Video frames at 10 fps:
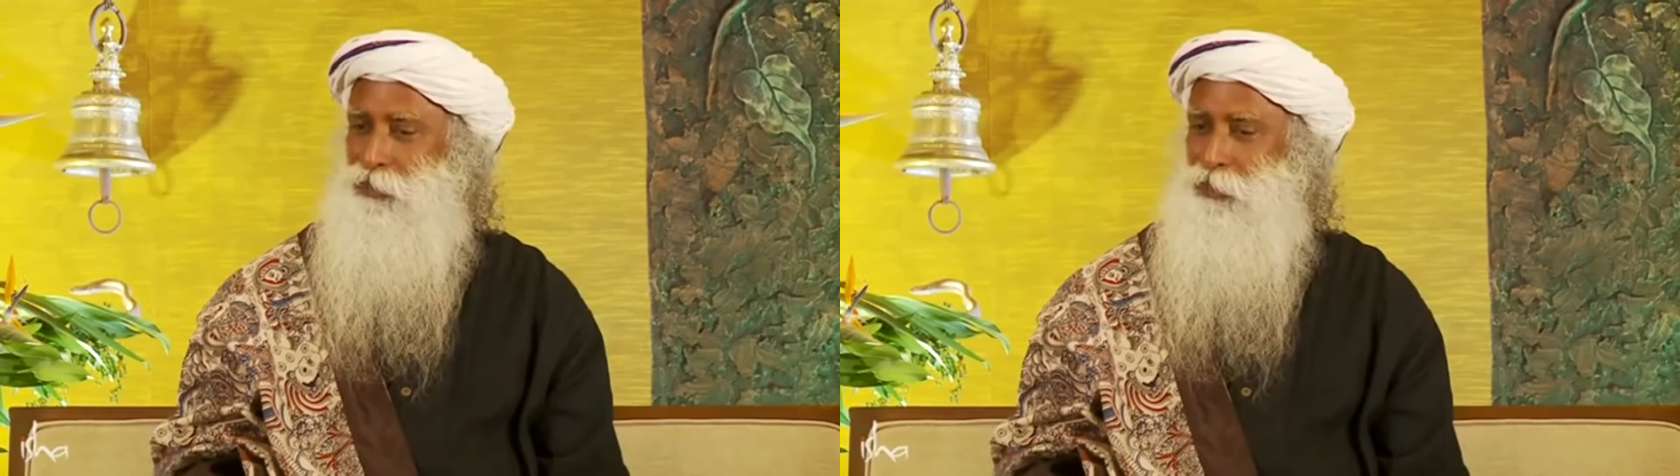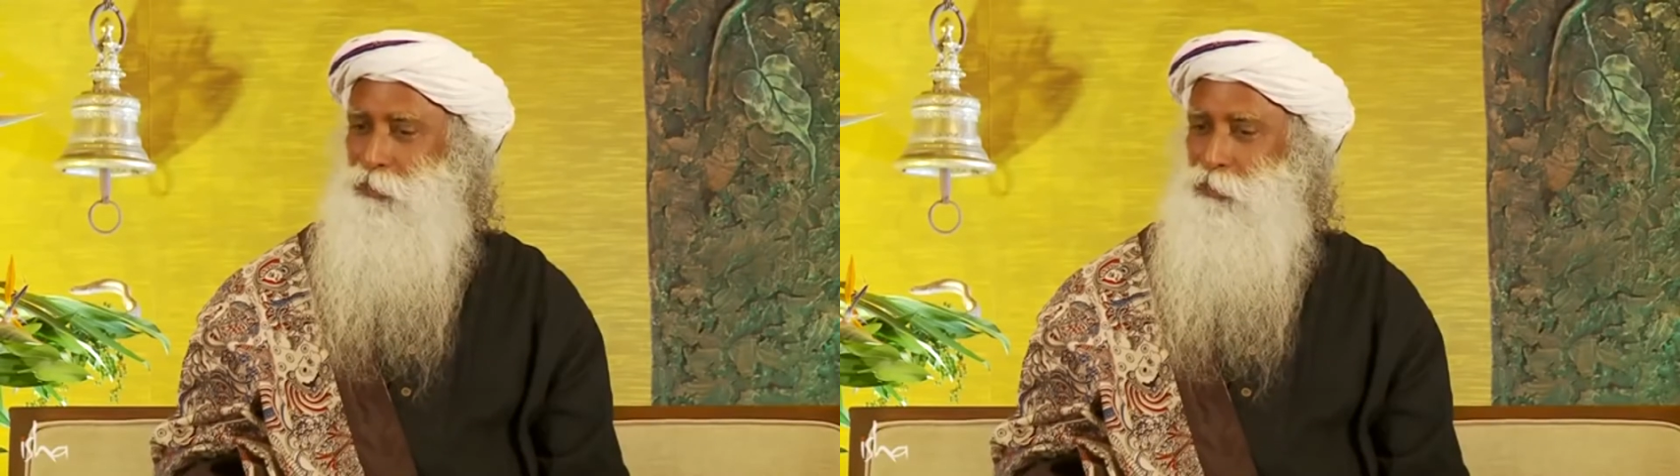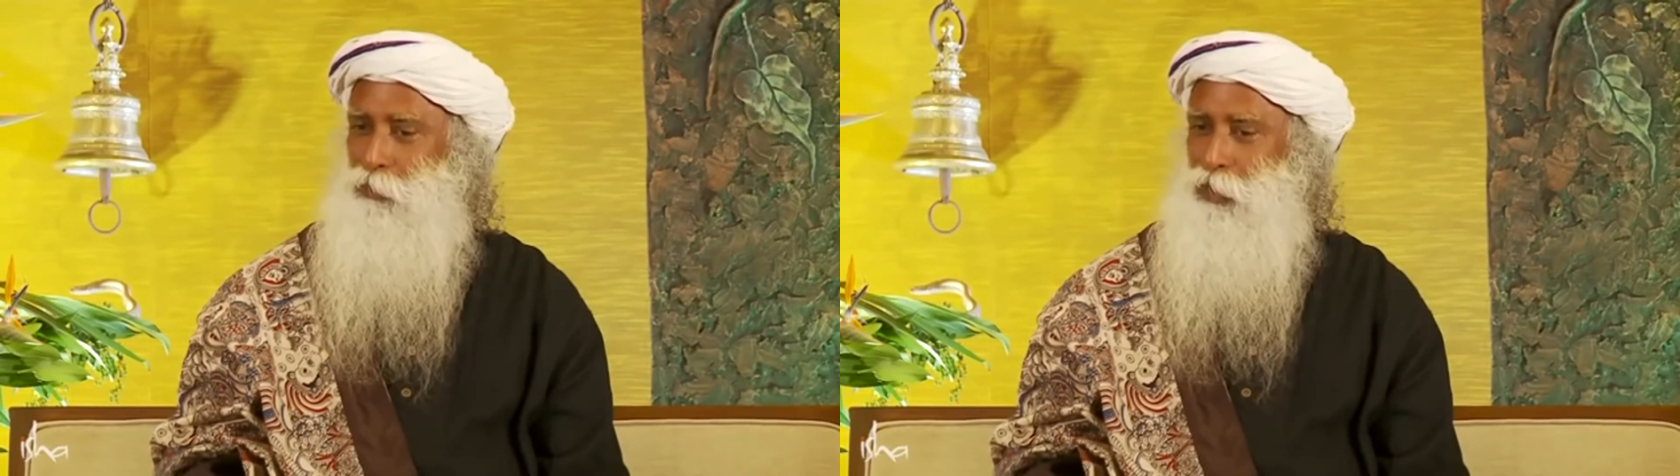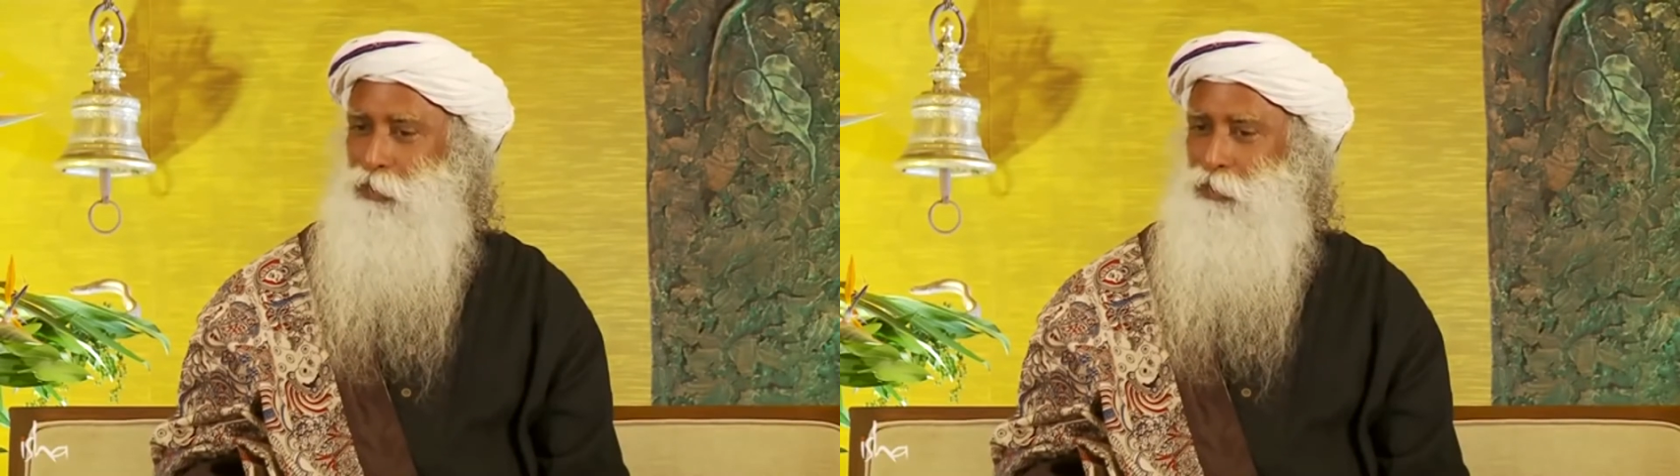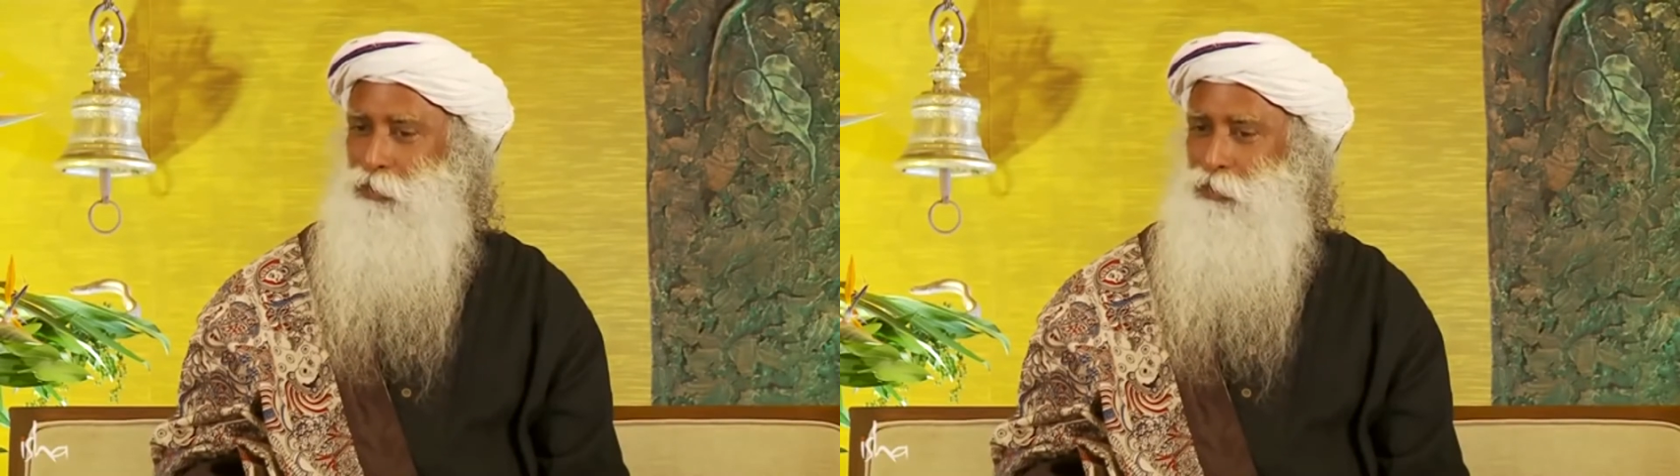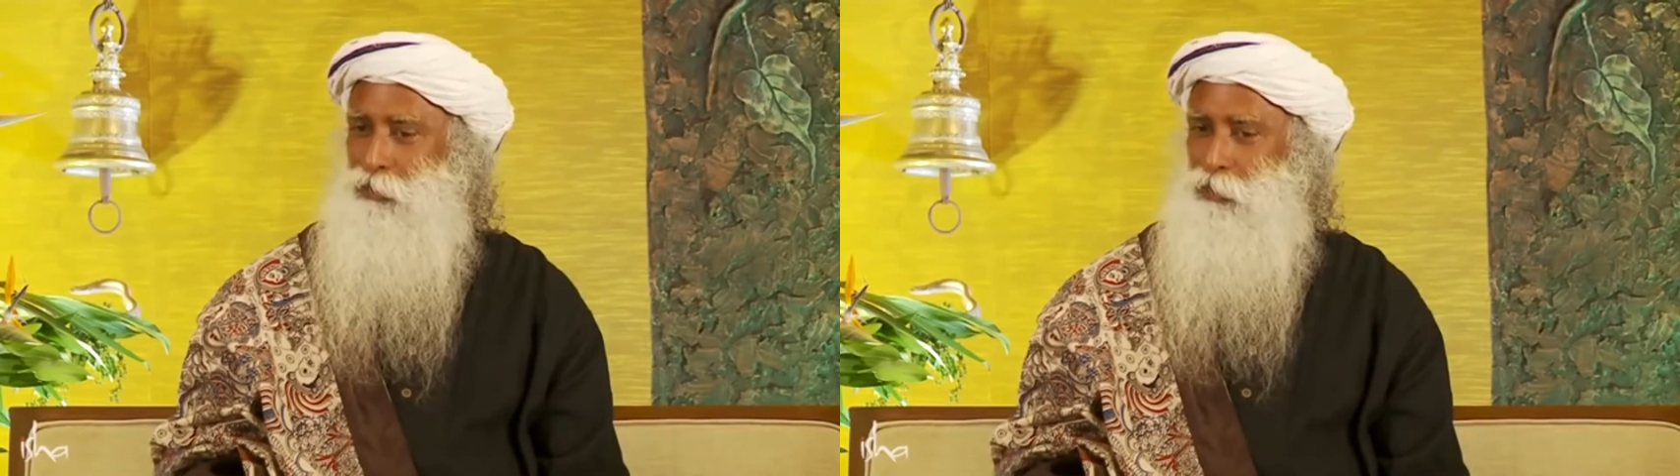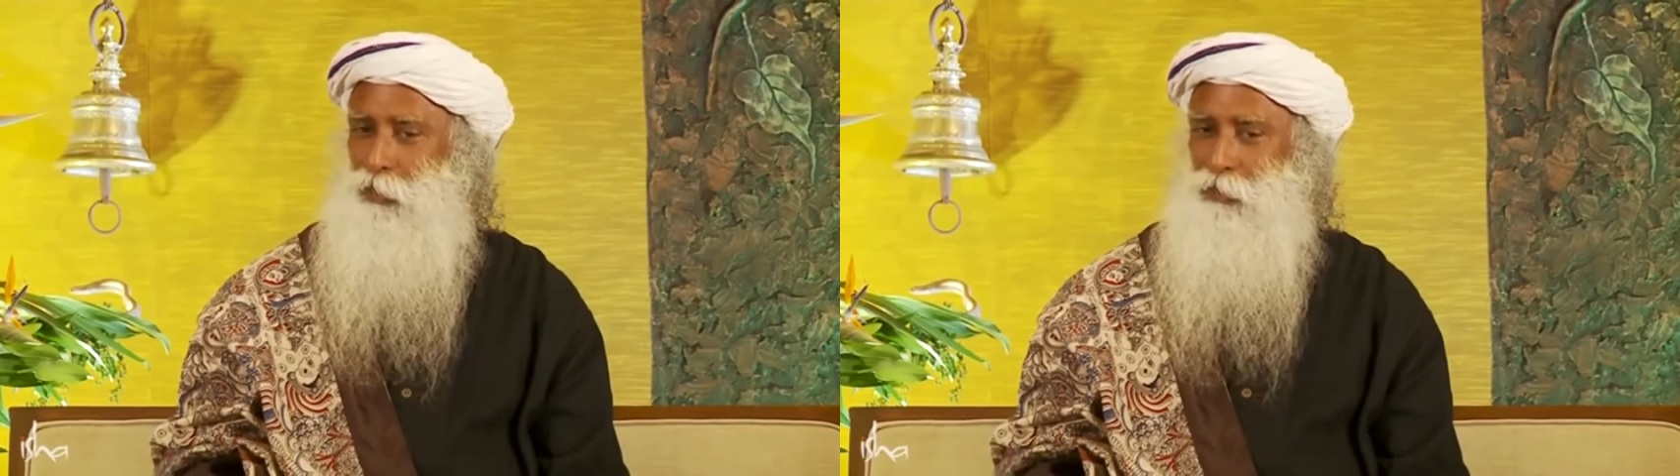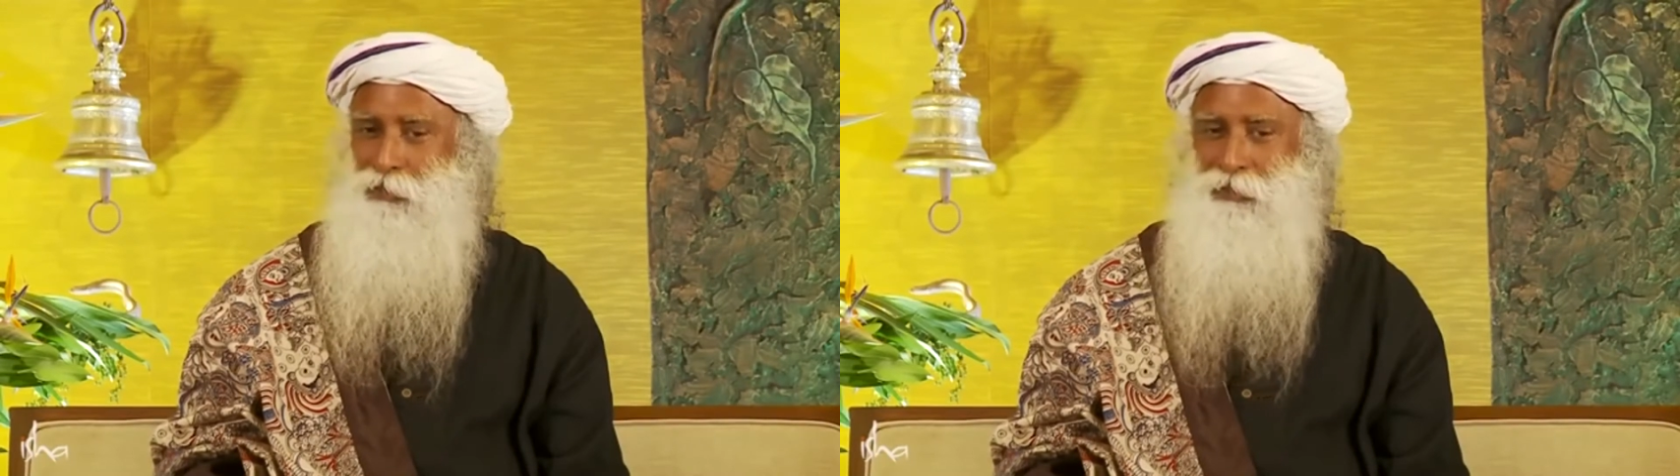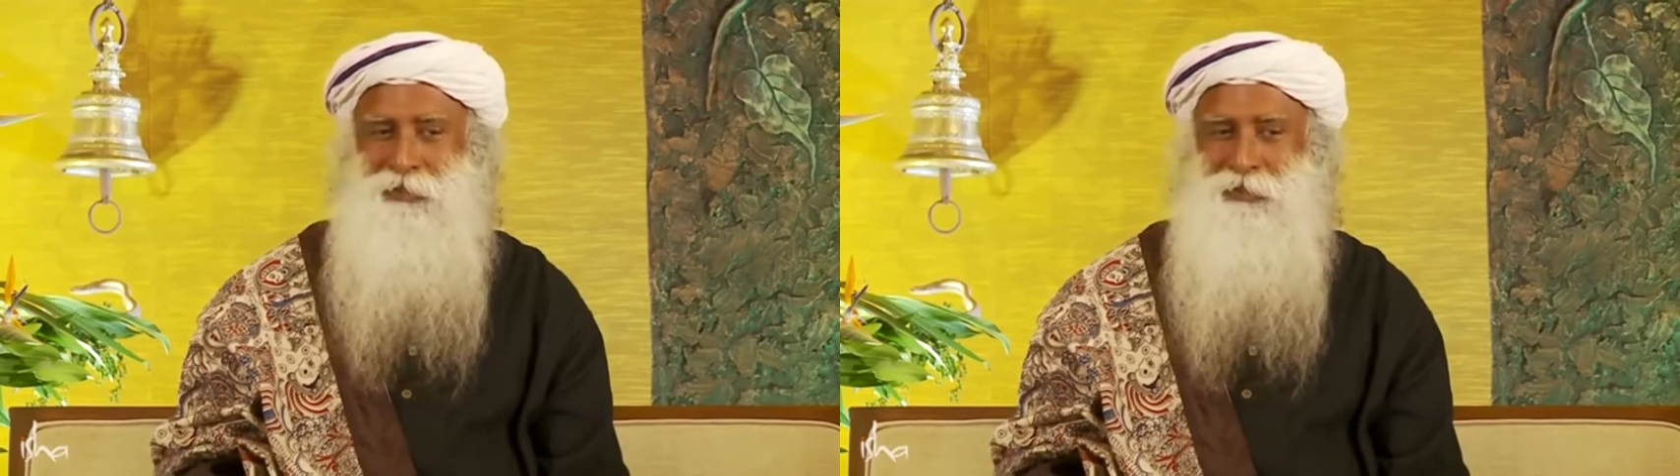their romance caught